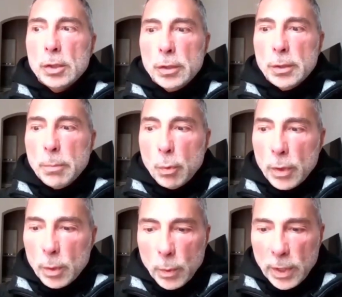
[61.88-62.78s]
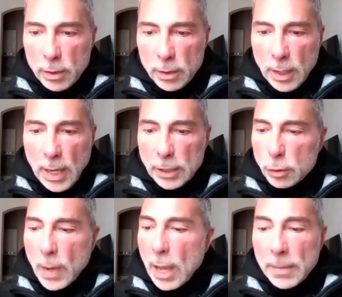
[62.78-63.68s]
to the point where I
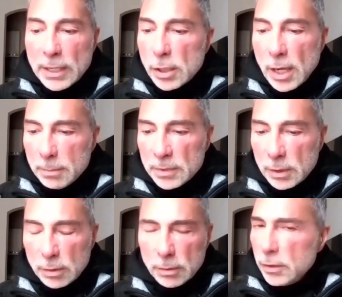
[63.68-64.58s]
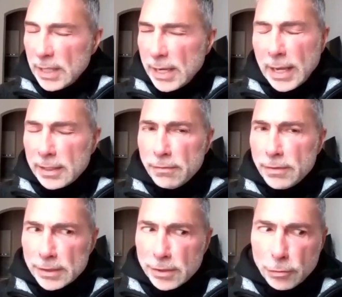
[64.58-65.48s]
don't know how many times, because they had
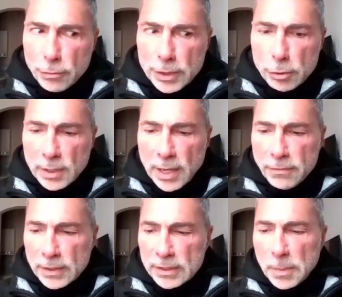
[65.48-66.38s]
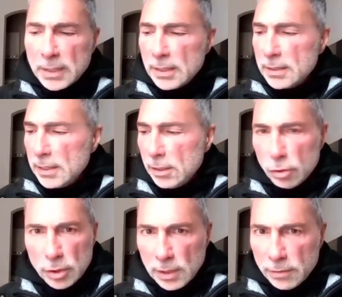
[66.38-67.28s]
given us a three-year life expectancy
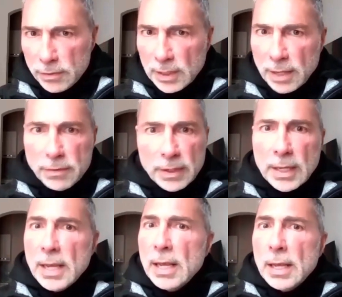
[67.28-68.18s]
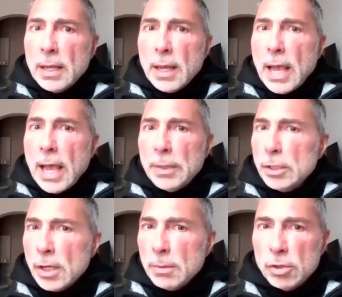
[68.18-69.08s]
and she lived 11, how
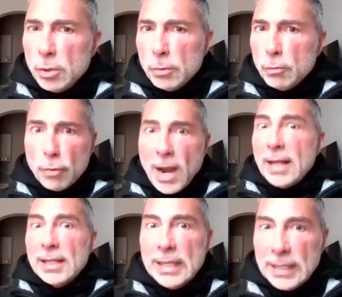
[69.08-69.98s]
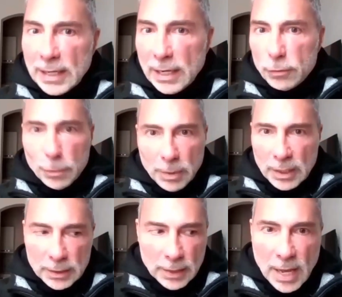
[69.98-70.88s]
many times she would rally after
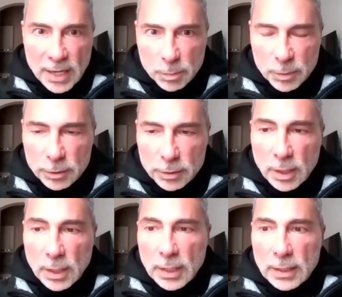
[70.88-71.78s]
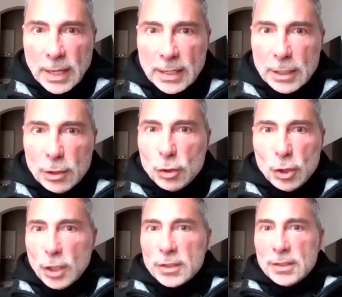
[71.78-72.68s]
being in the hospital that it
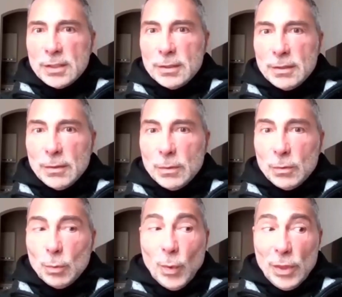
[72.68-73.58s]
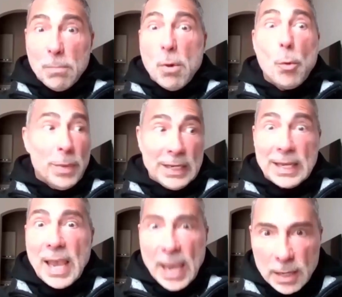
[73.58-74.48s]
just, when the moment
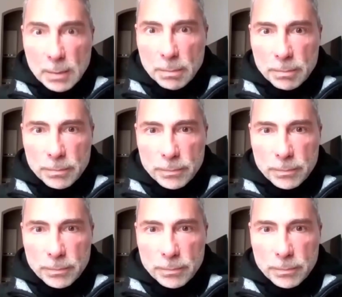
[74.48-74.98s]
came,